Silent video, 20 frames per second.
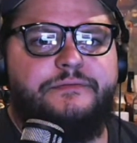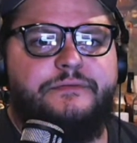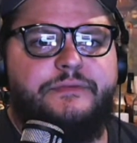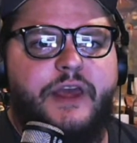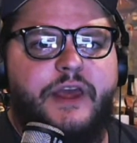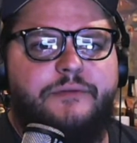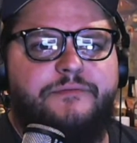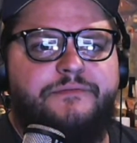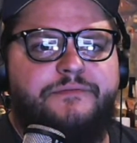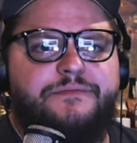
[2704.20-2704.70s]

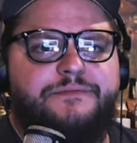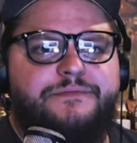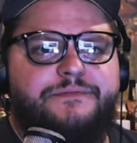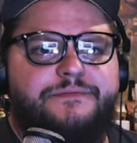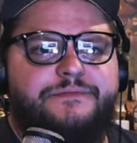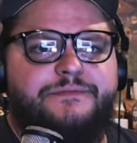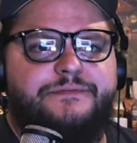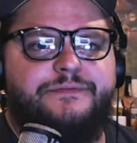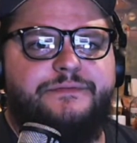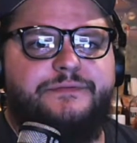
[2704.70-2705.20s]
Yeah.
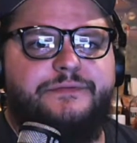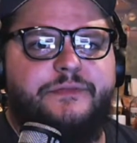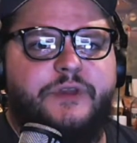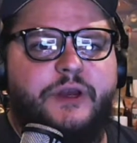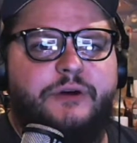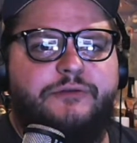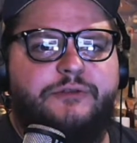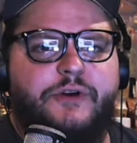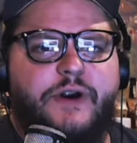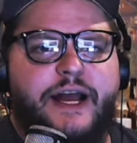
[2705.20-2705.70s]

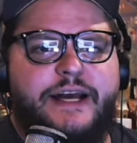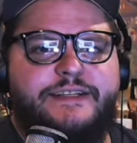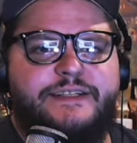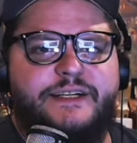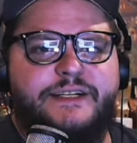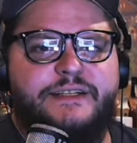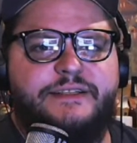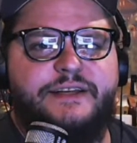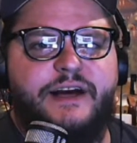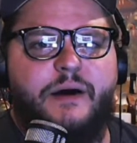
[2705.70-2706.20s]
Verizon
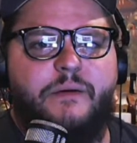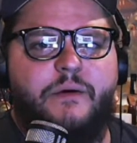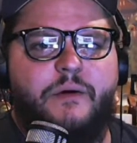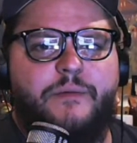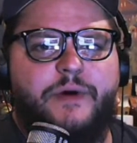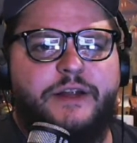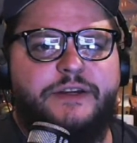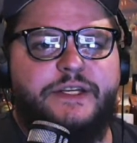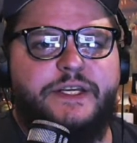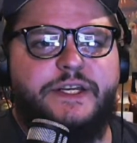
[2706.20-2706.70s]
is dumb. I'm
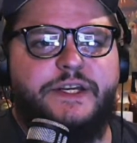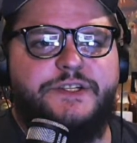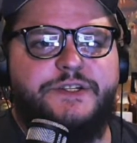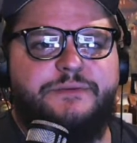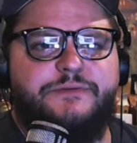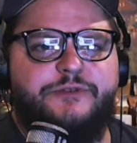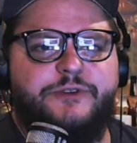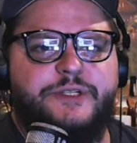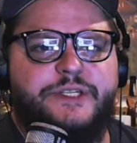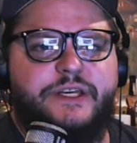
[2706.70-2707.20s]
about to ditch
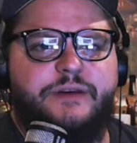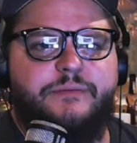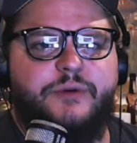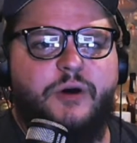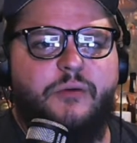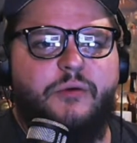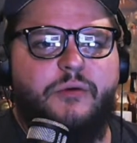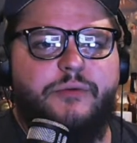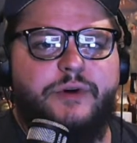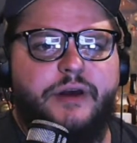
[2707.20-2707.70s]
them for
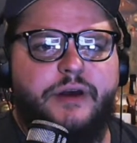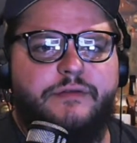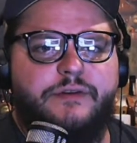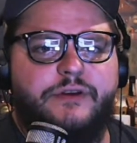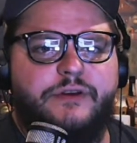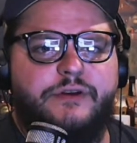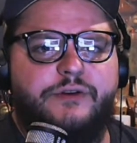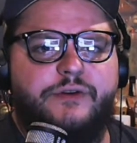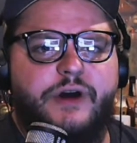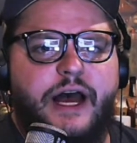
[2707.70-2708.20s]
T-Mobile whenever
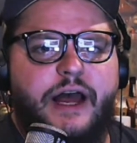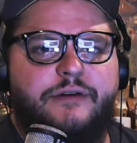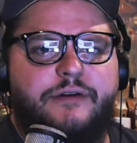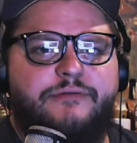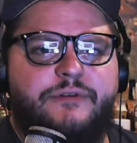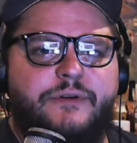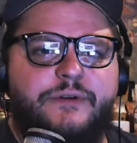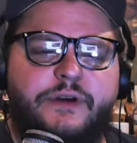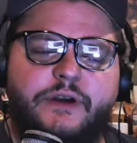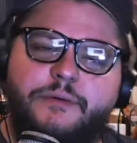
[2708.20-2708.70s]
the new
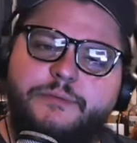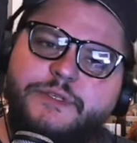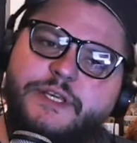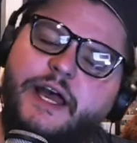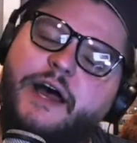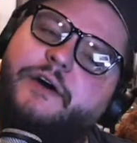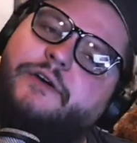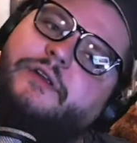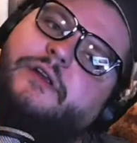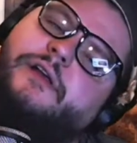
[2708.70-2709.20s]
iPhone comes
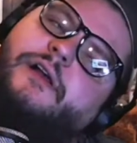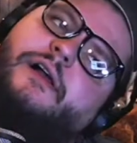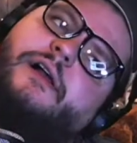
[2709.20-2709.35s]
out.